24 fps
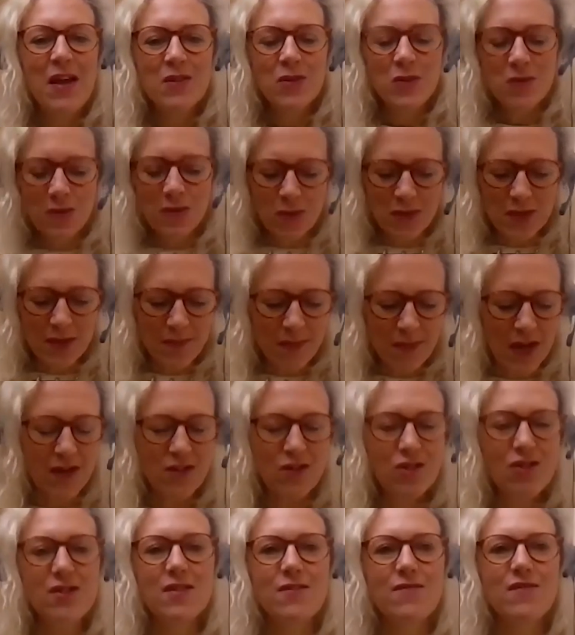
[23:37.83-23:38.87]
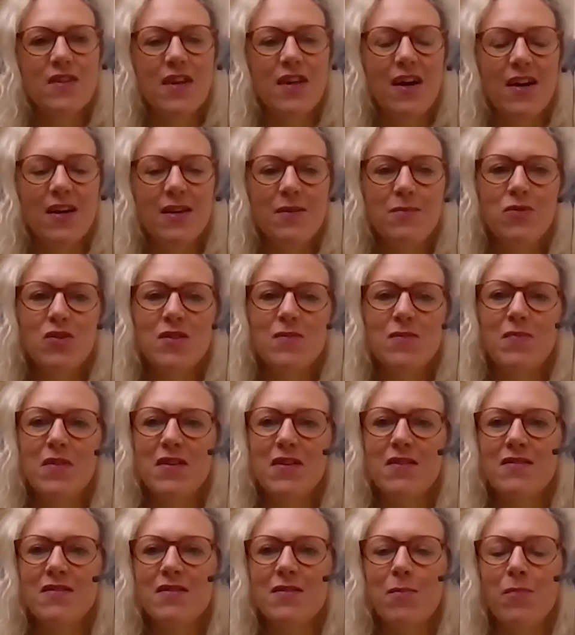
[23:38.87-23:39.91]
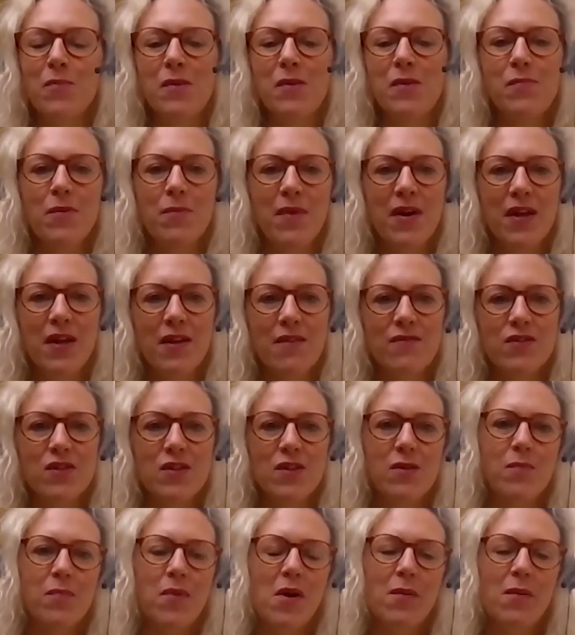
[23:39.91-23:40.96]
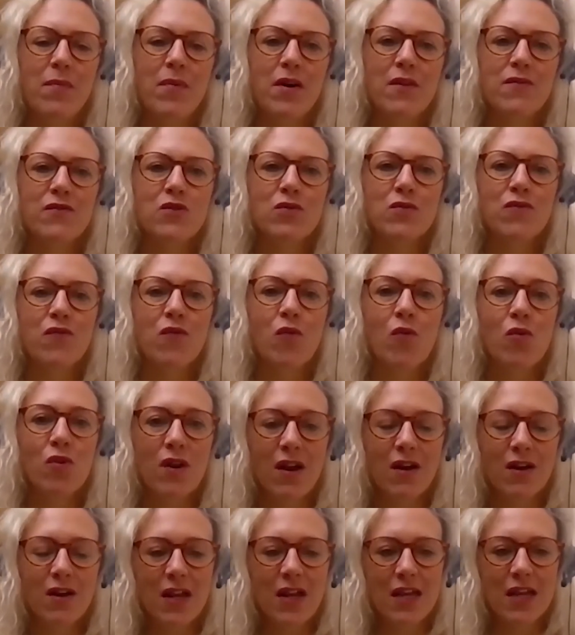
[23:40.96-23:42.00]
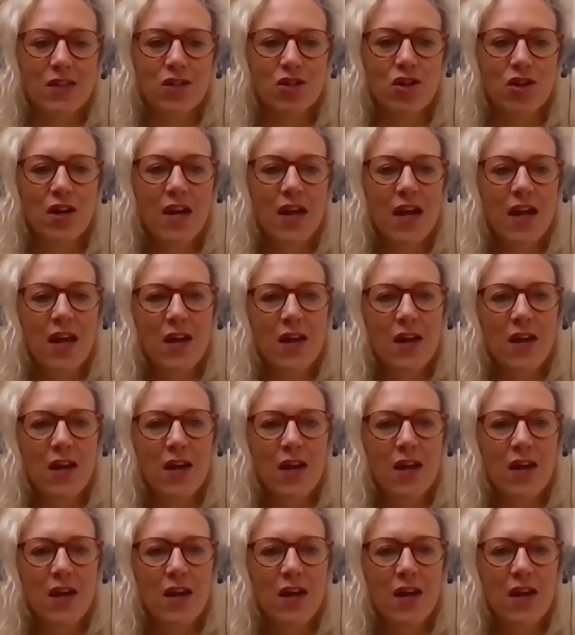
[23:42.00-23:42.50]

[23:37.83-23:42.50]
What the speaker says: So as well, I'm conscious of time just because some people might have to pop off to a 4 o'clock lecture.